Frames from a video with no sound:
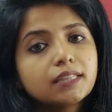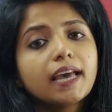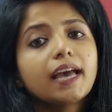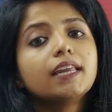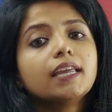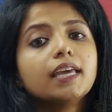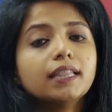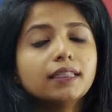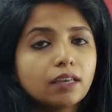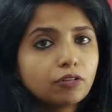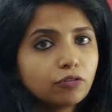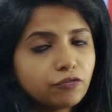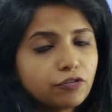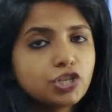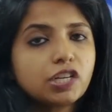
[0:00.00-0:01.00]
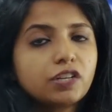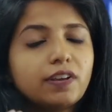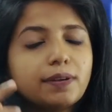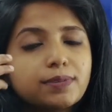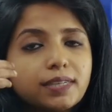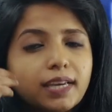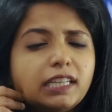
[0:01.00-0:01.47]
there in their official
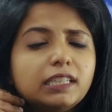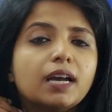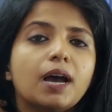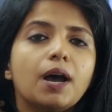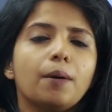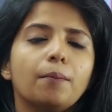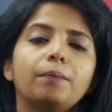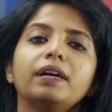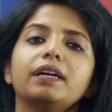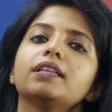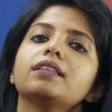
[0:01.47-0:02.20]
website but